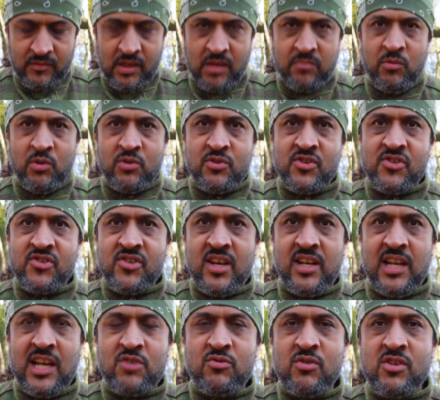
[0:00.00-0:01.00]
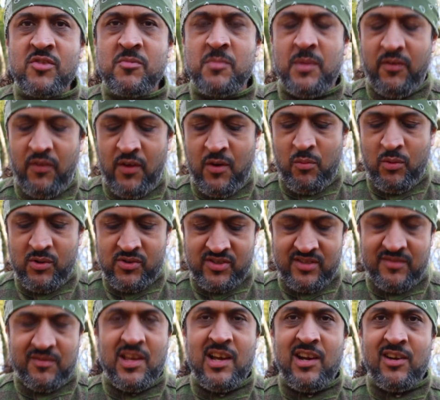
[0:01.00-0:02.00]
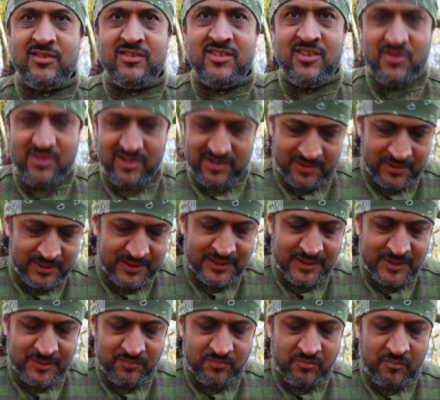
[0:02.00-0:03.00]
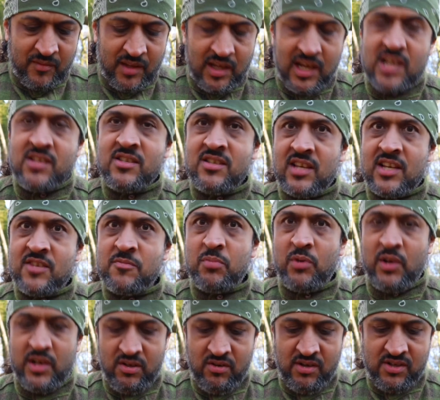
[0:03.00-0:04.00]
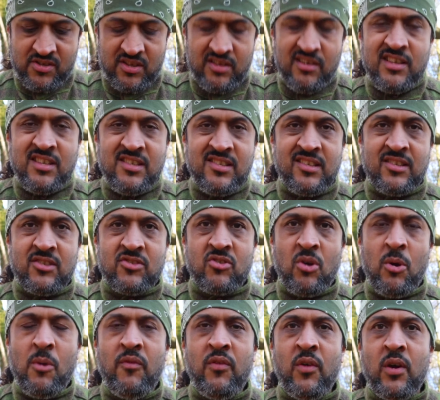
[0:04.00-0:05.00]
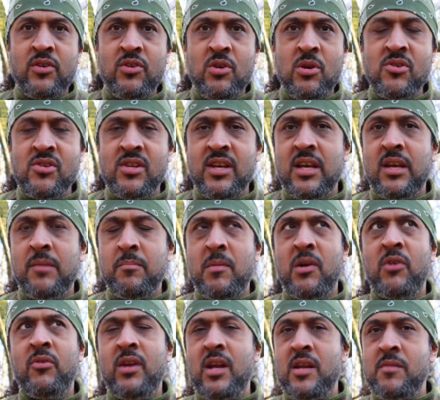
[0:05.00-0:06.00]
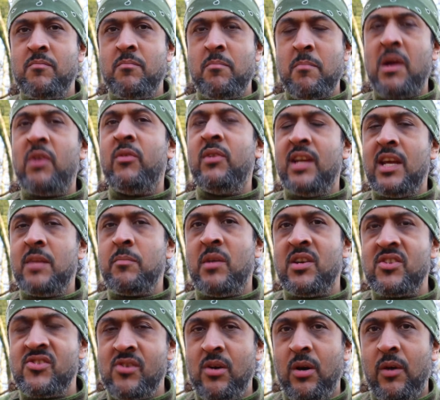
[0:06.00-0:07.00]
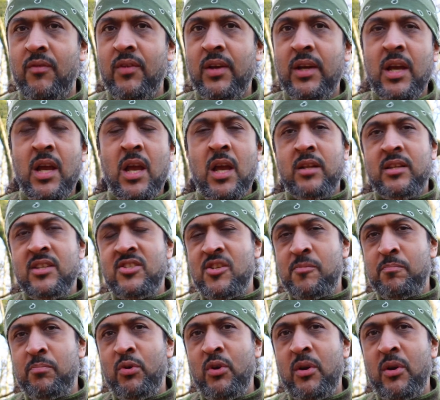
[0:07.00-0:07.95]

I'm not just saying that, trust me, if it wasn't, I'll tell you. Actually tastes pretty nice. Like I said, the tofu I usually marinate, marinate myself. This is